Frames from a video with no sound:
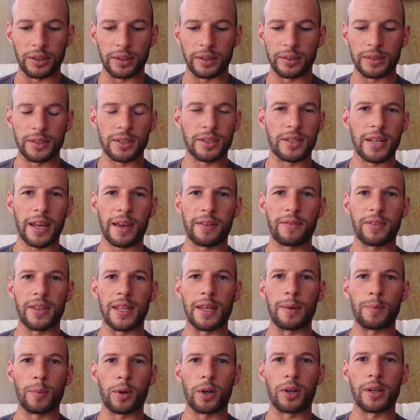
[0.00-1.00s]
know, just have
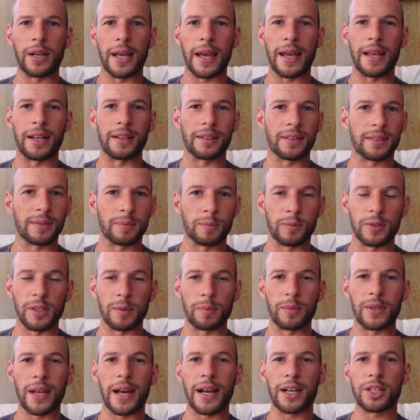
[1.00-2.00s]
them on hand,
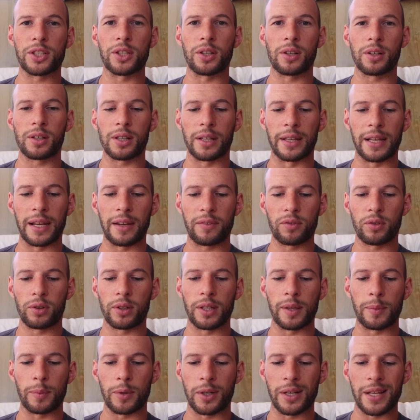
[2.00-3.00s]
some dark chocolate, have
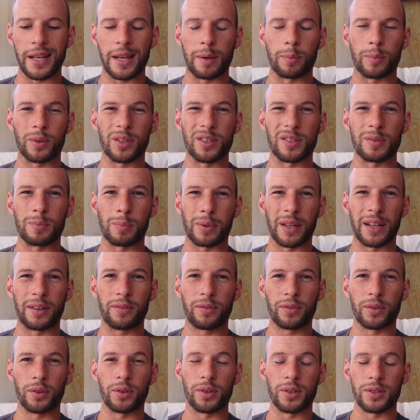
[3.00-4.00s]
all them on hand, because
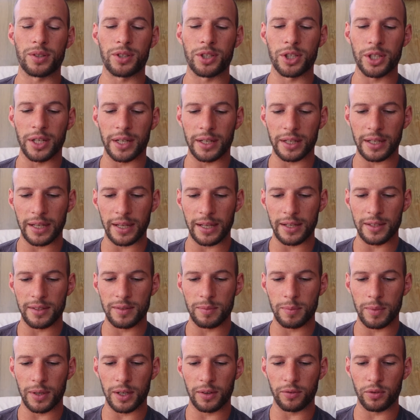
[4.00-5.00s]
plant food is junk,
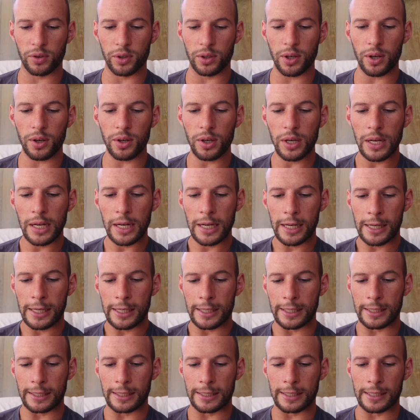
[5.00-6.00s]
as many of you know.
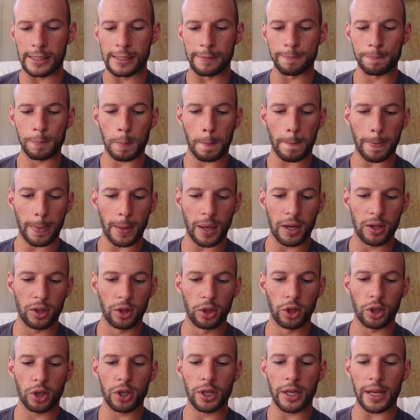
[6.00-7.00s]

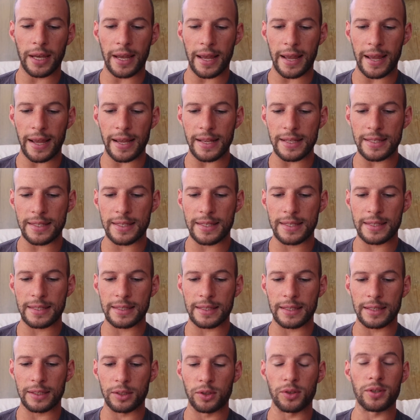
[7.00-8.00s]
Look at
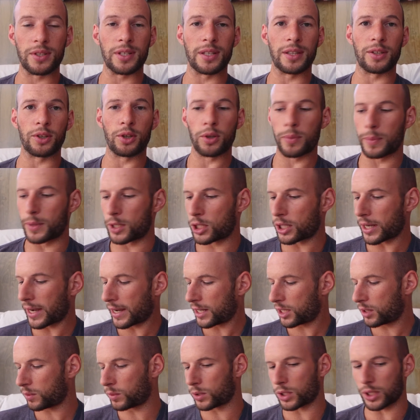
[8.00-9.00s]
using the human
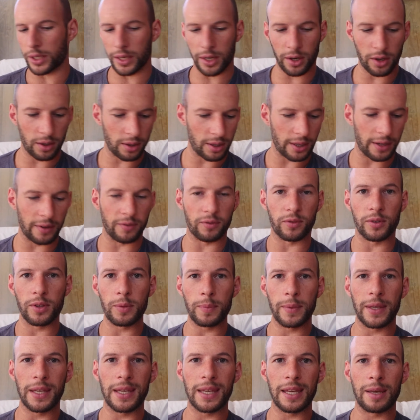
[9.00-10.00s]
charger, which I don't have
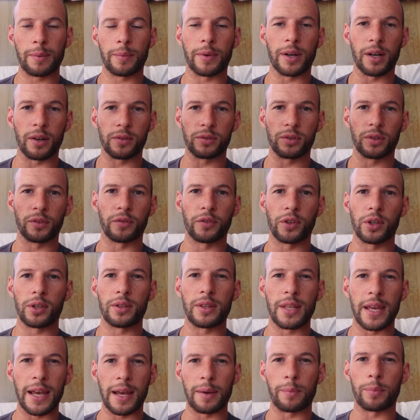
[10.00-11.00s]
with me again, but I've
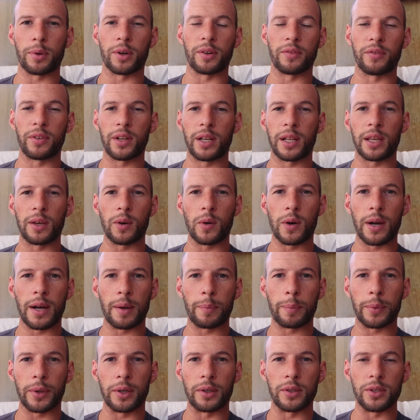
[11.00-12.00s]
reviewed that and put a video
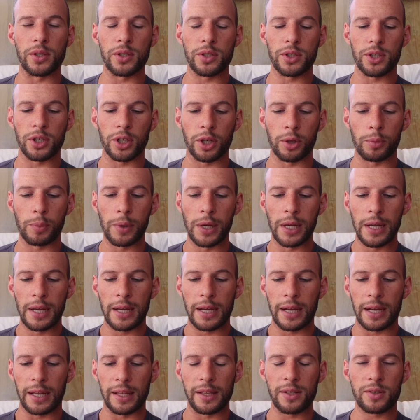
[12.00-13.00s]
up on YouTube.
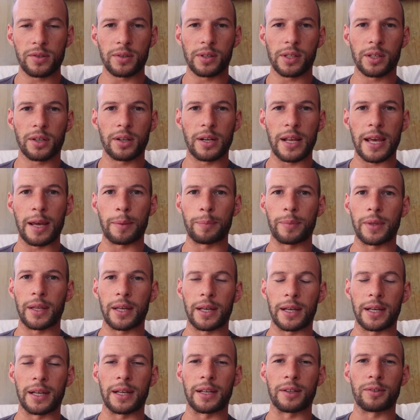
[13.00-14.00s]
It's a really good app,
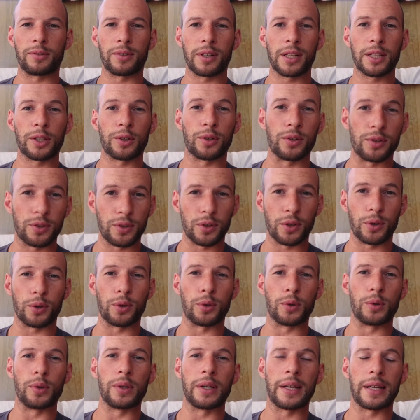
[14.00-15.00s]
really good
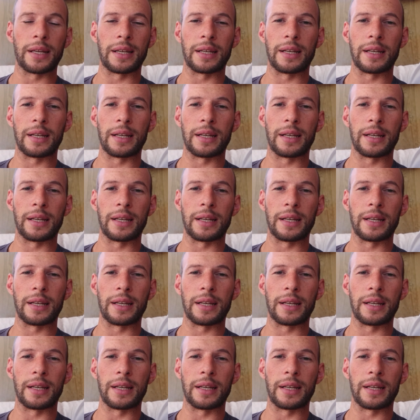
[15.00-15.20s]
tool.